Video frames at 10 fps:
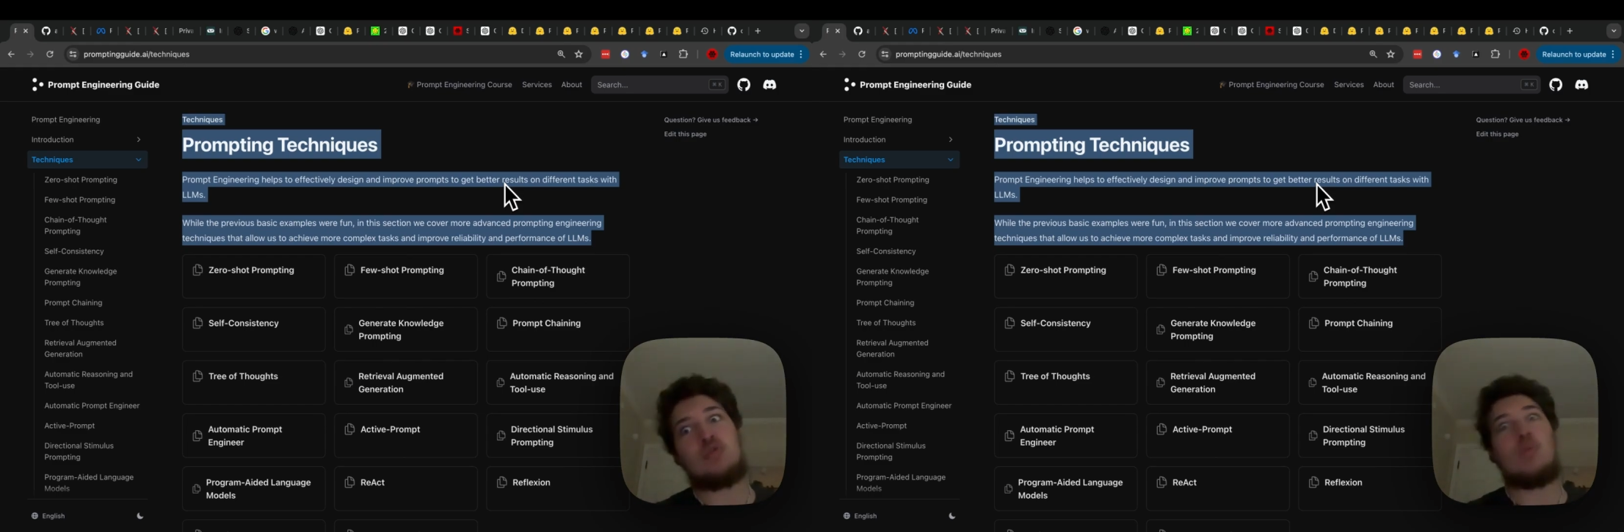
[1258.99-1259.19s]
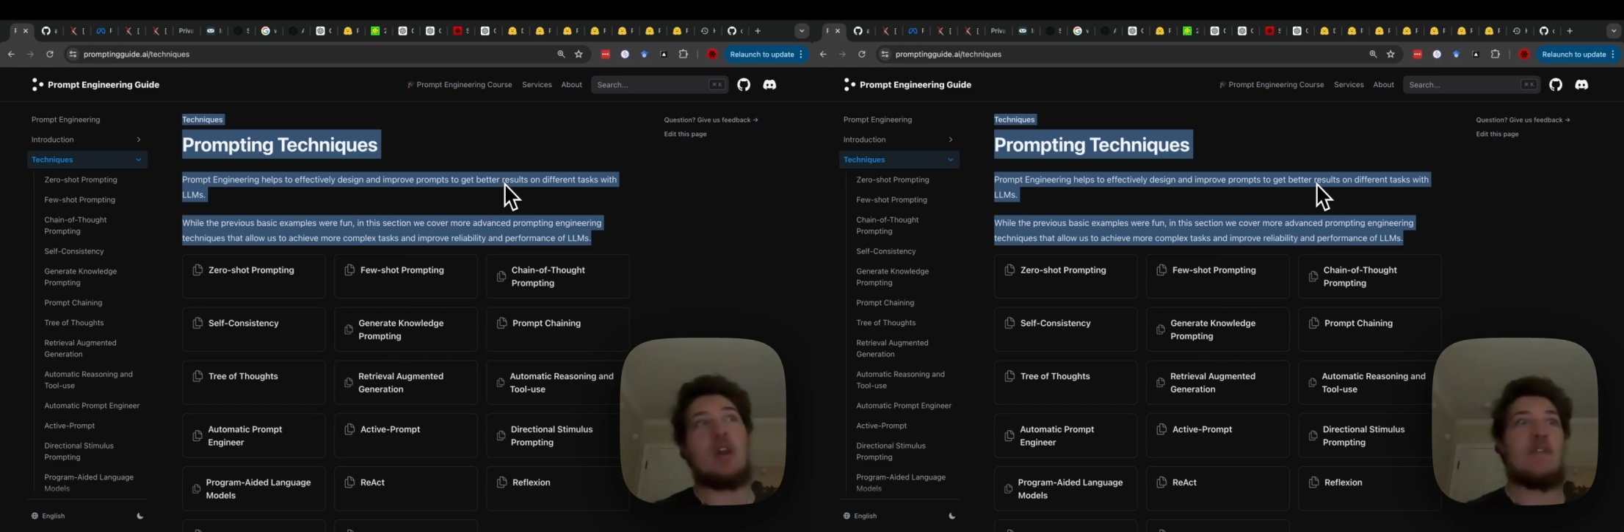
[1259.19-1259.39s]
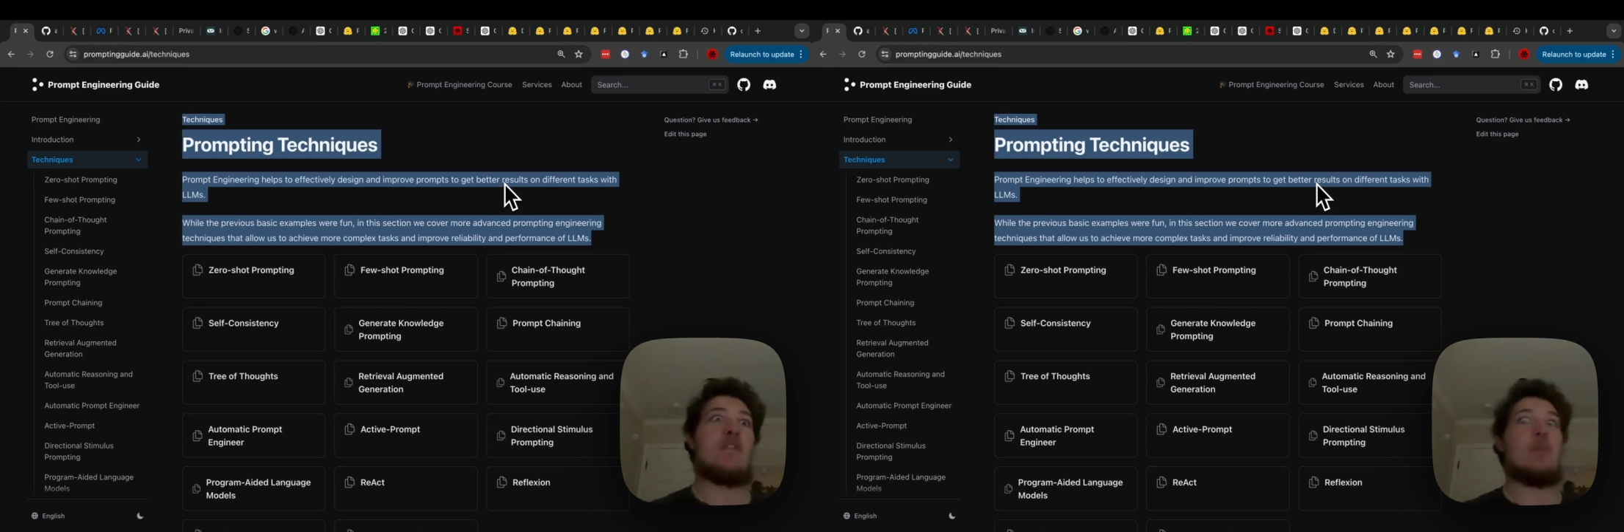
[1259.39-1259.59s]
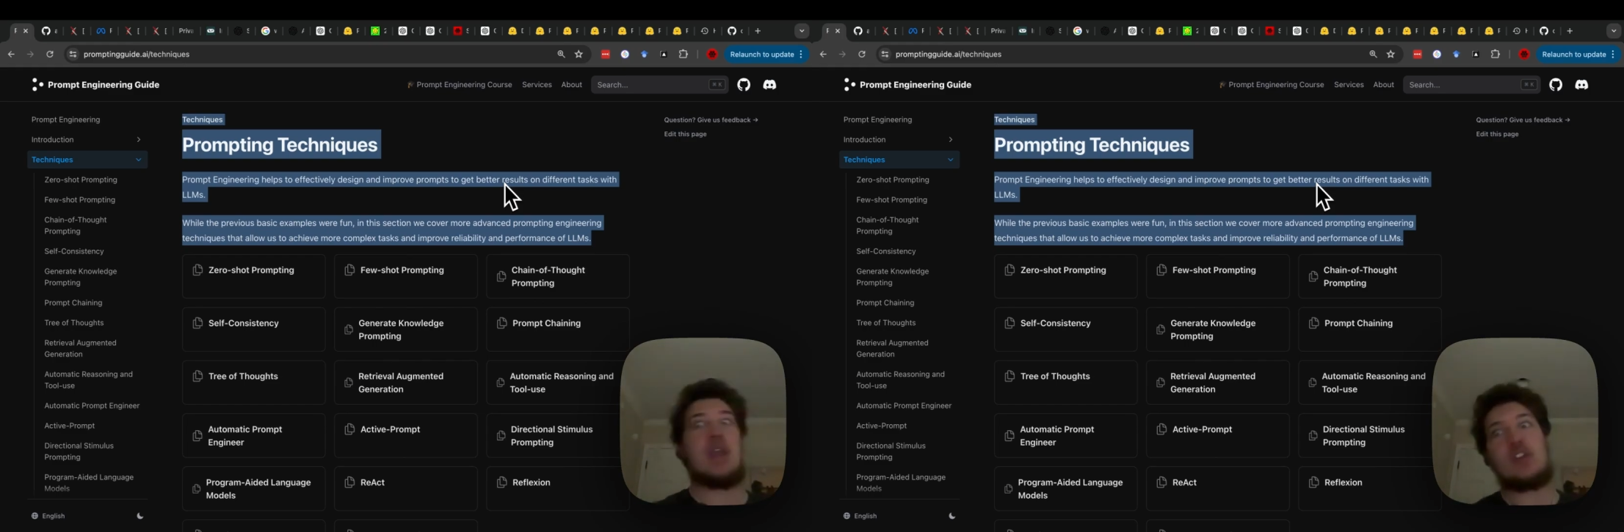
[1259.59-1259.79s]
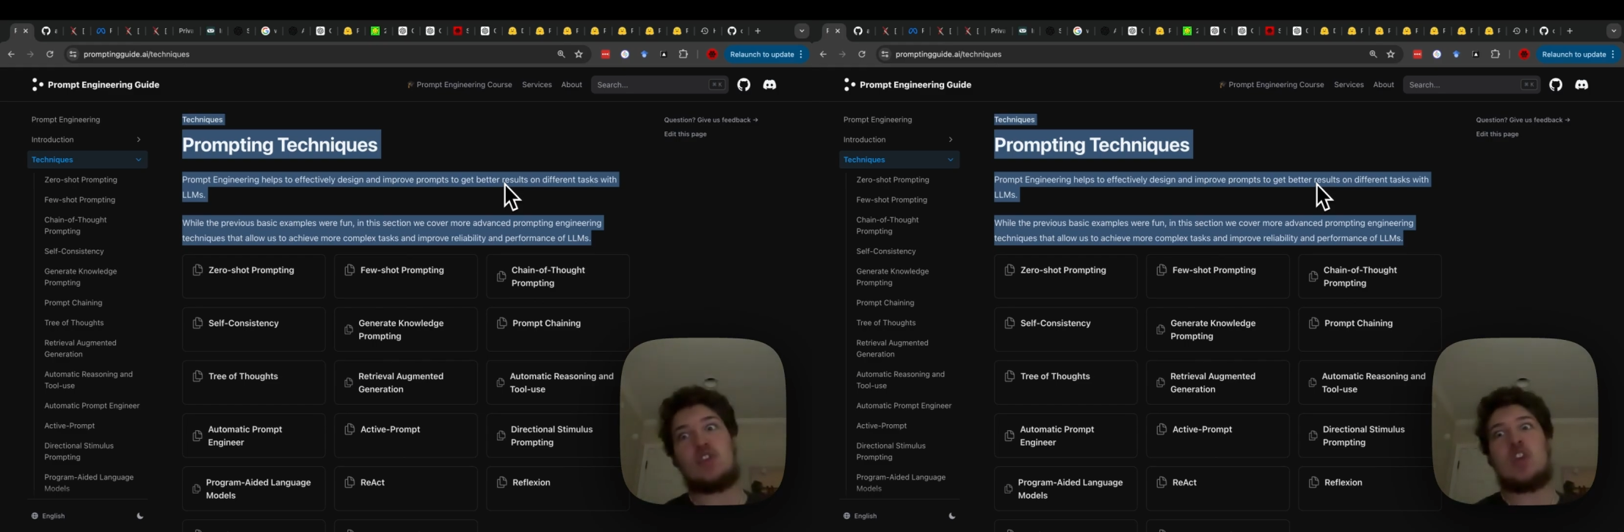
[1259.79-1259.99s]
away from
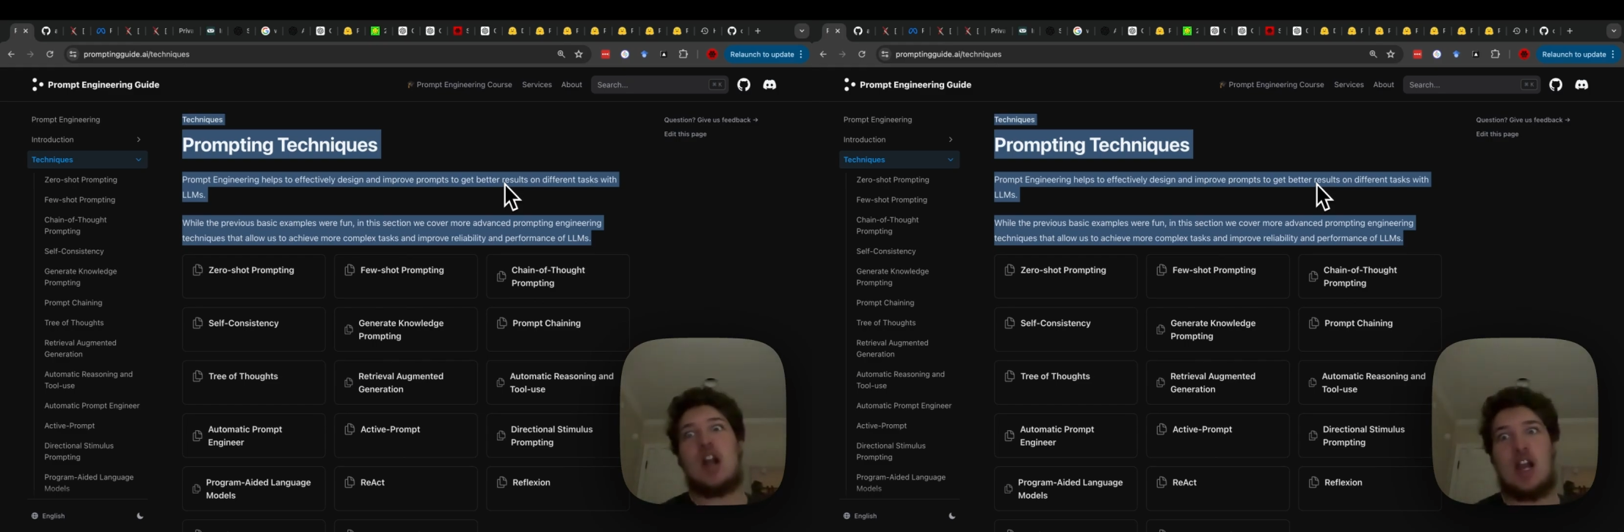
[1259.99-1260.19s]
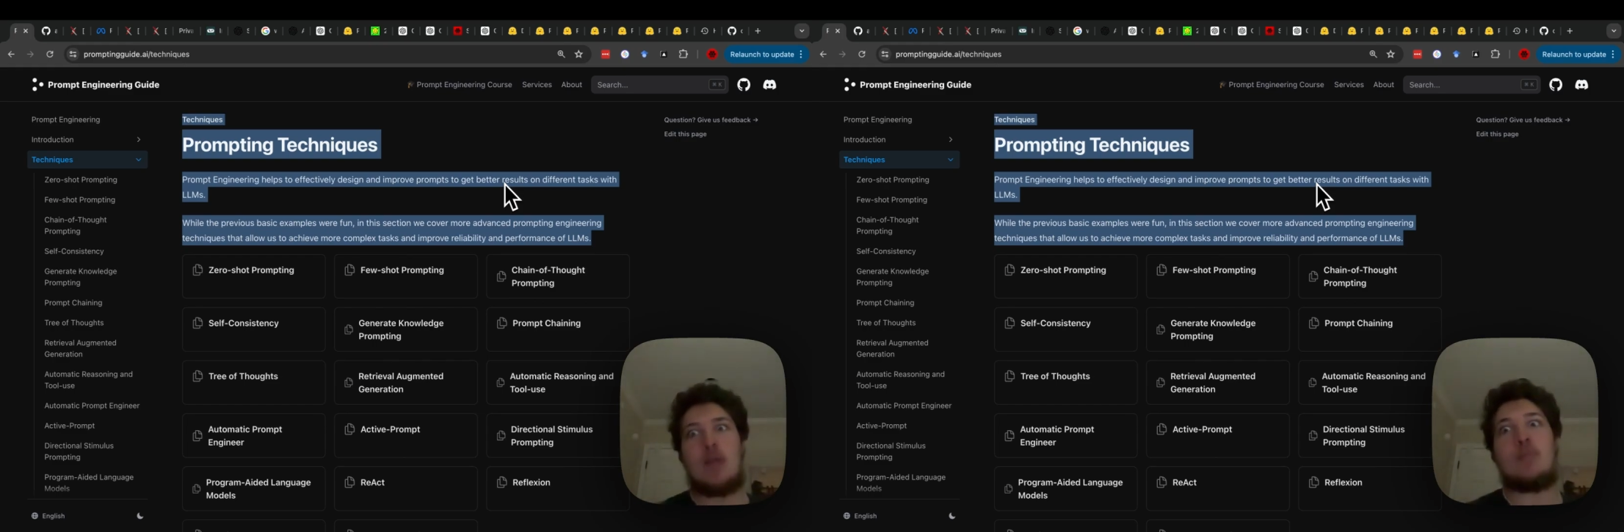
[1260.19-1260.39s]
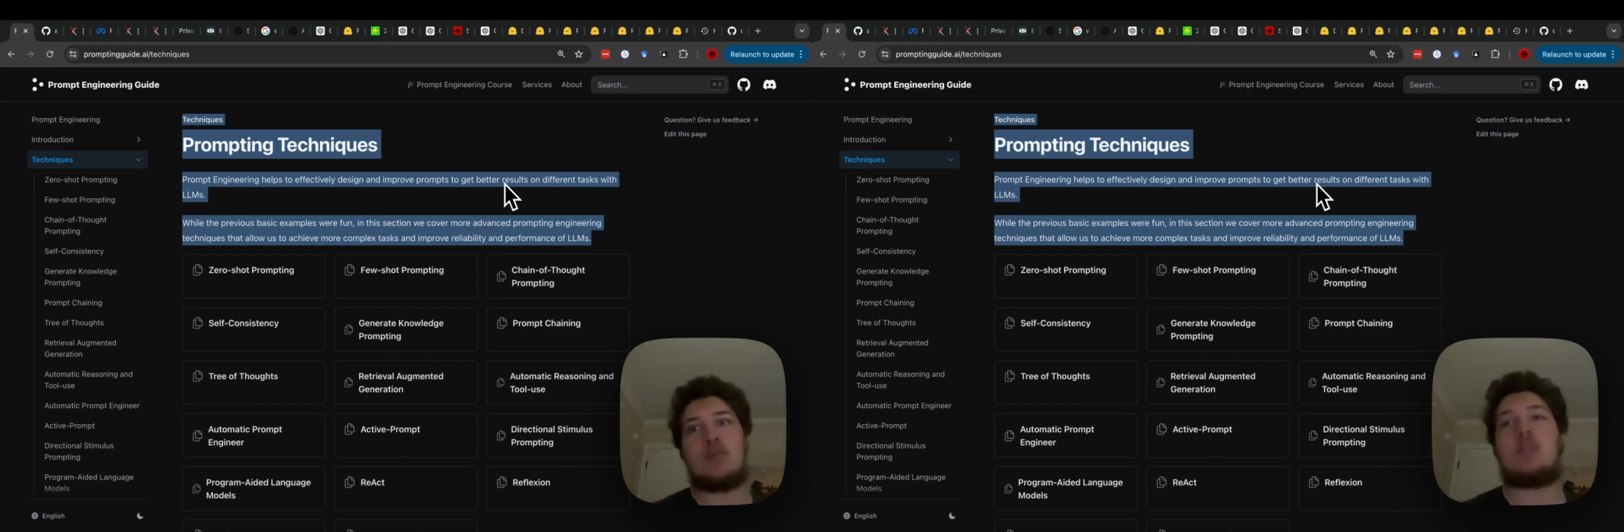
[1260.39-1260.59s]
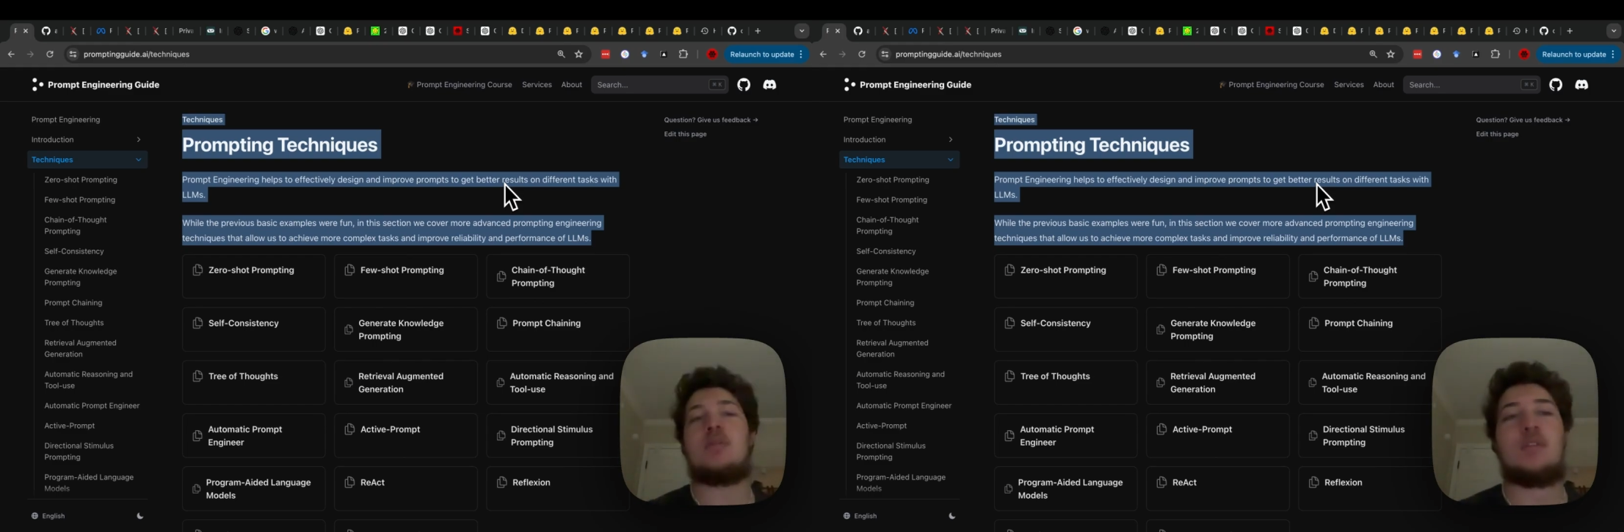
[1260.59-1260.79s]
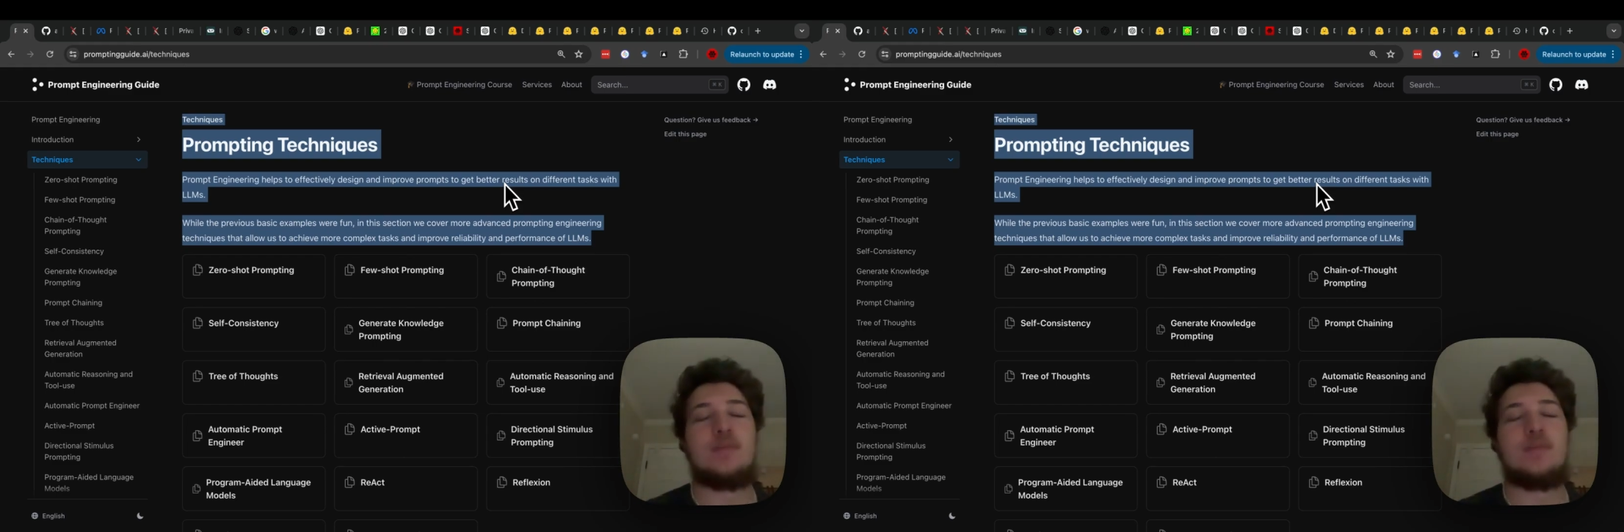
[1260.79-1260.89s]
AGI, bro.